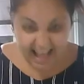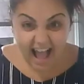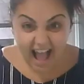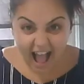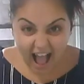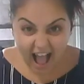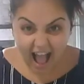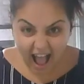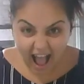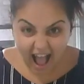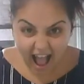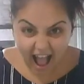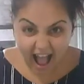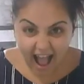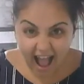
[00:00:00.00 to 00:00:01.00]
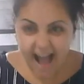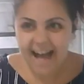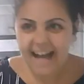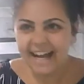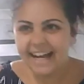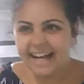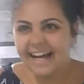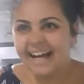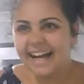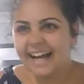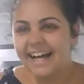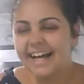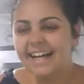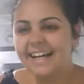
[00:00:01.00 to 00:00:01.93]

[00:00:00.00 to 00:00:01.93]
[no speech]